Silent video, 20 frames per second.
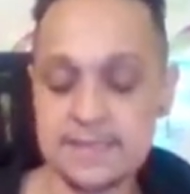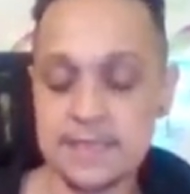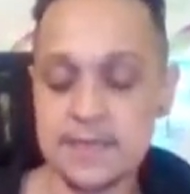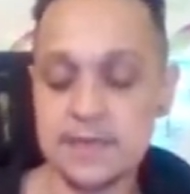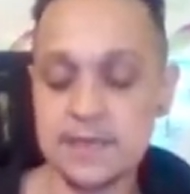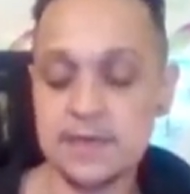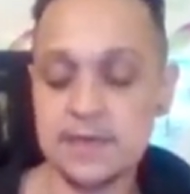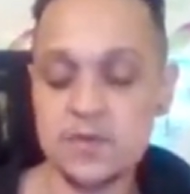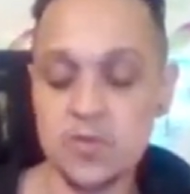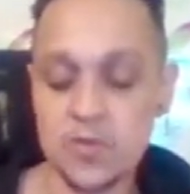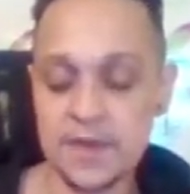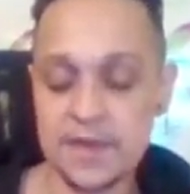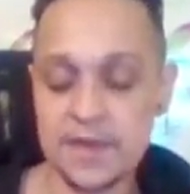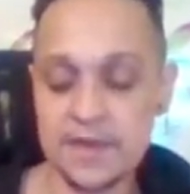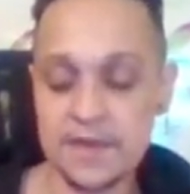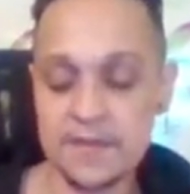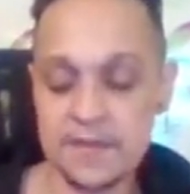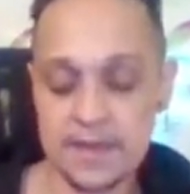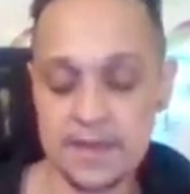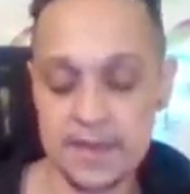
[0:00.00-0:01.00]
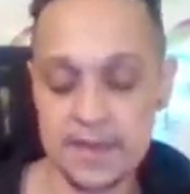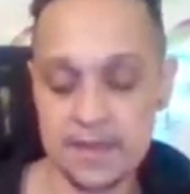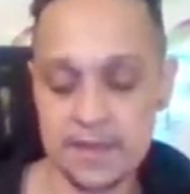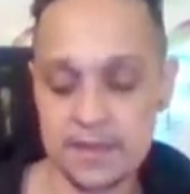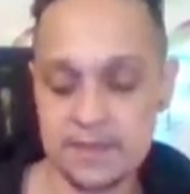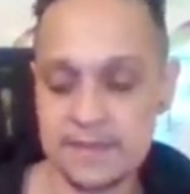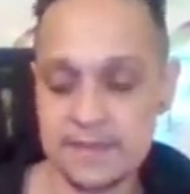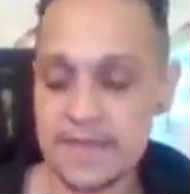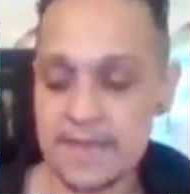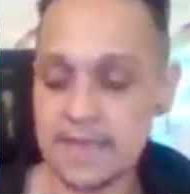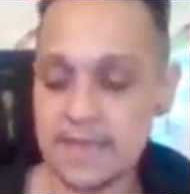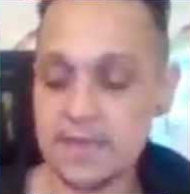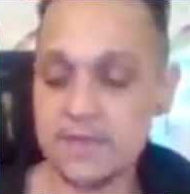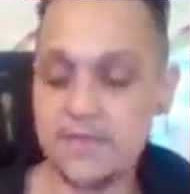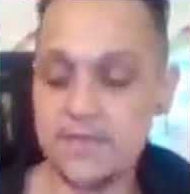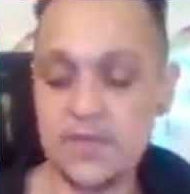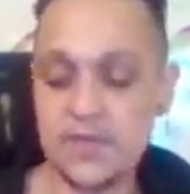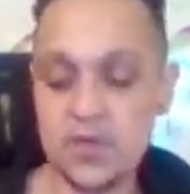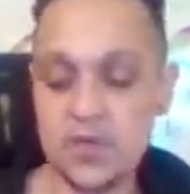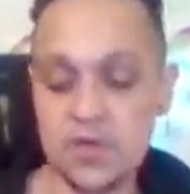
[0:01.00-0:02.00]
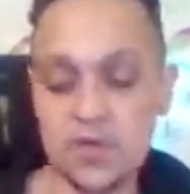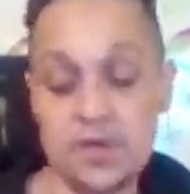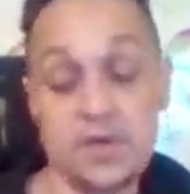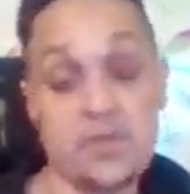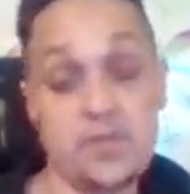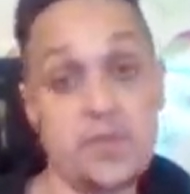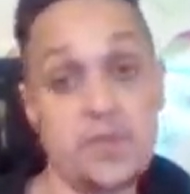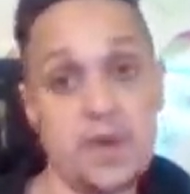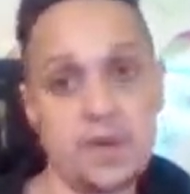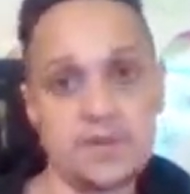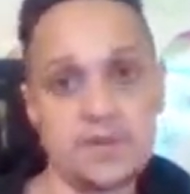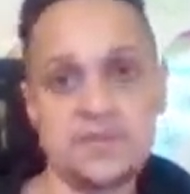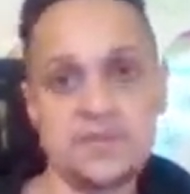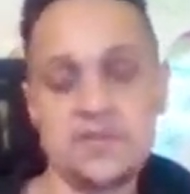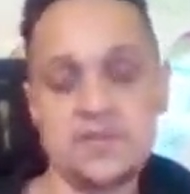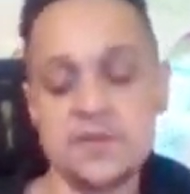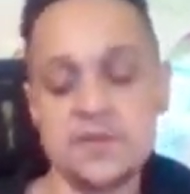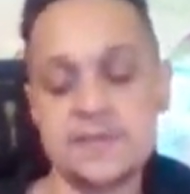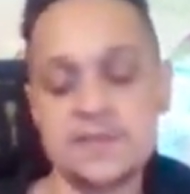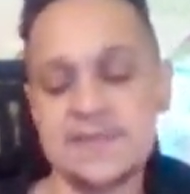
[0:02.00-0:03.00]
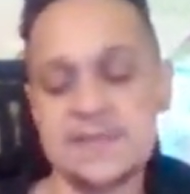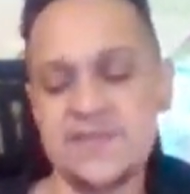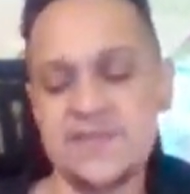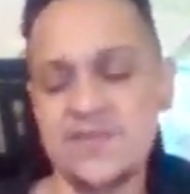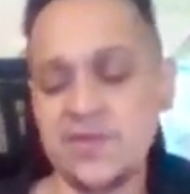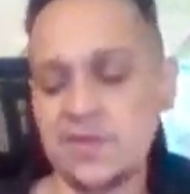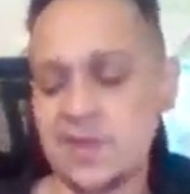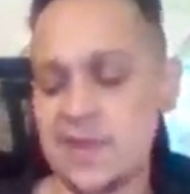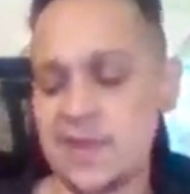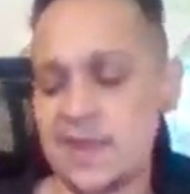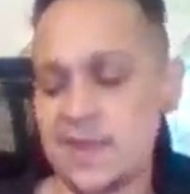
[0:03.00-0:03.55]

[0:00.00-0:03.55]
done in a way that they can feel good about too. Because I feel